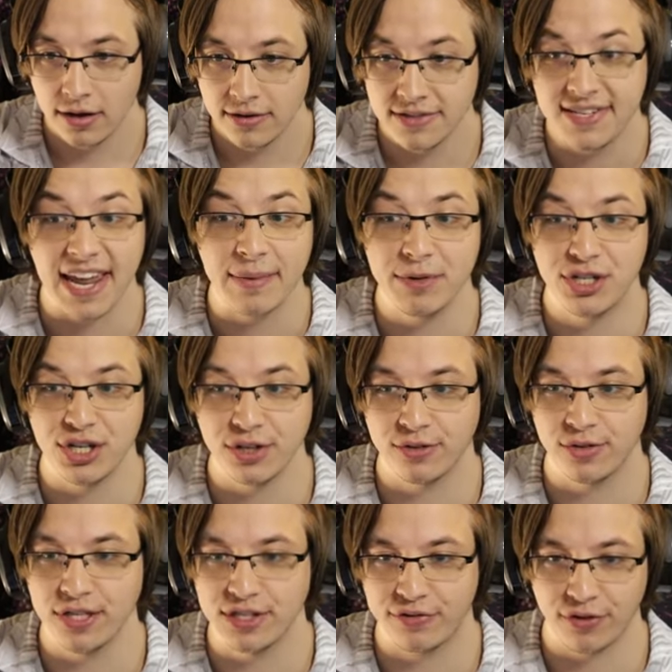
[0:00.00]
Damage
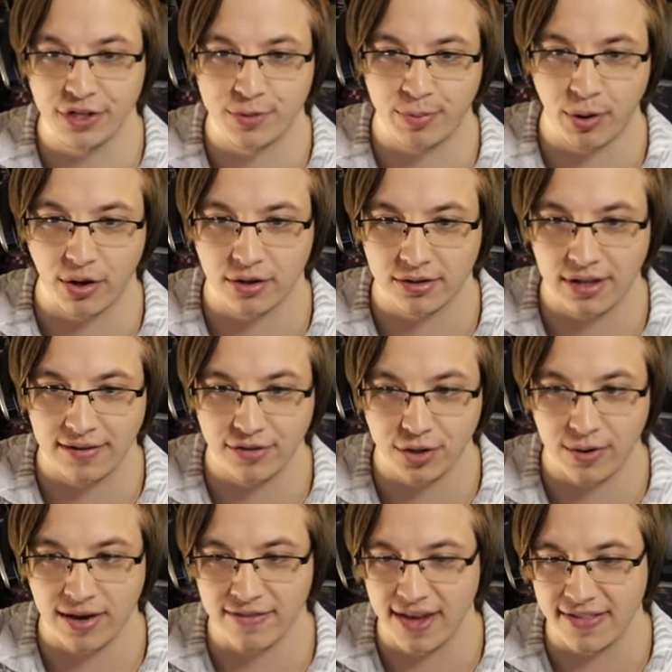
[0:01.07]
increase for each perk level
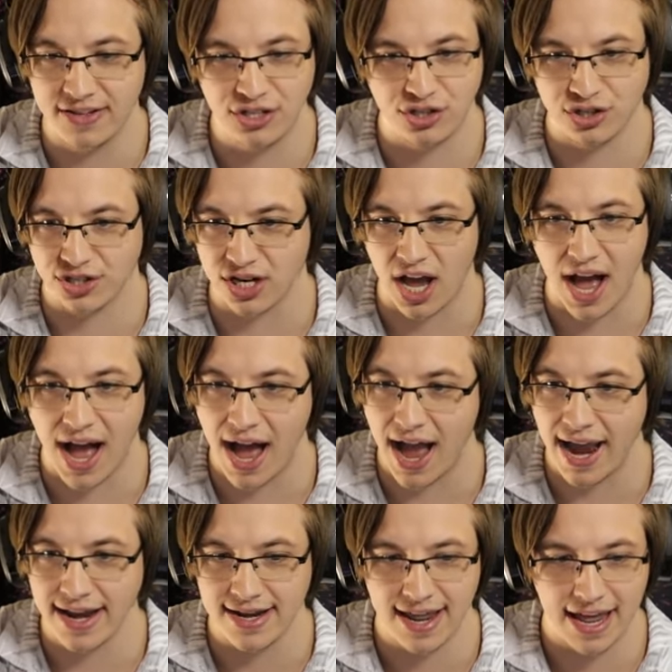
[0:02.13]
you have. Yeah, this is just a
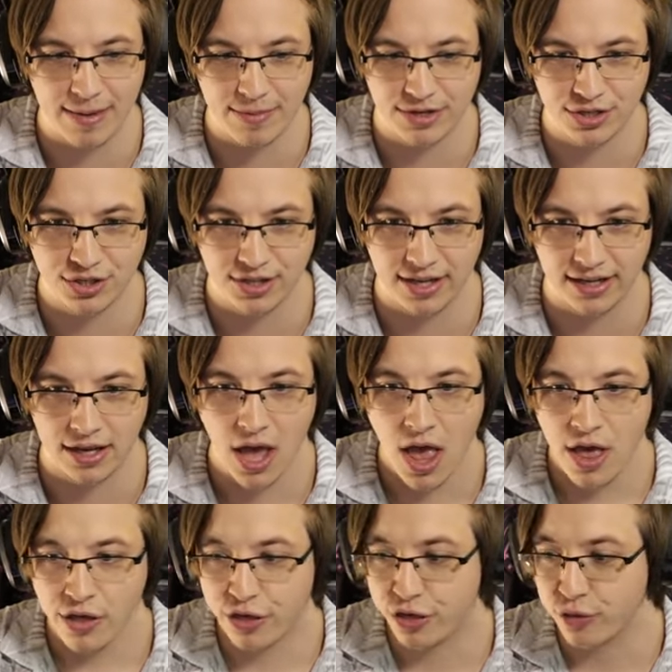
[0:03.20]
high damage thing.
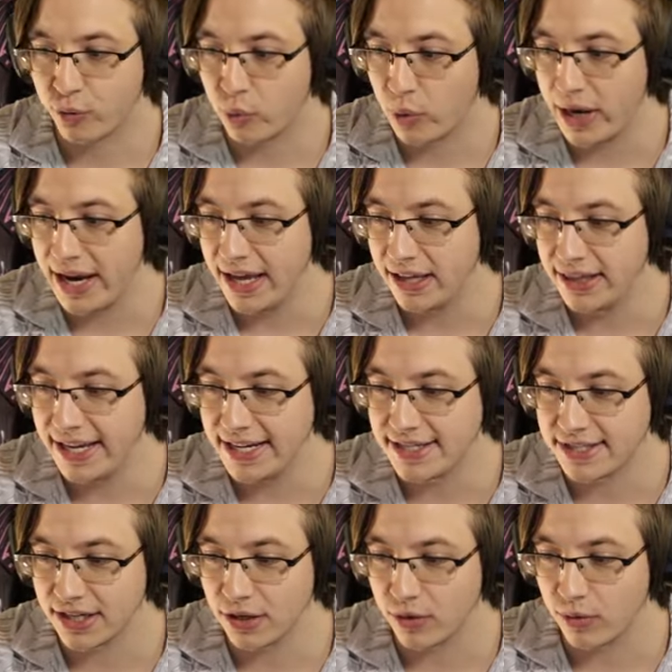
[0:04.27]
Three
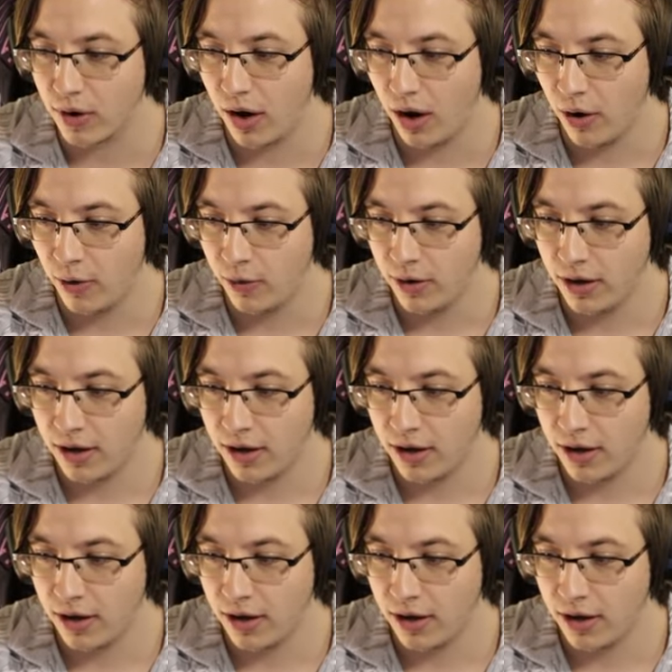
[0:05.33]
elites in a row?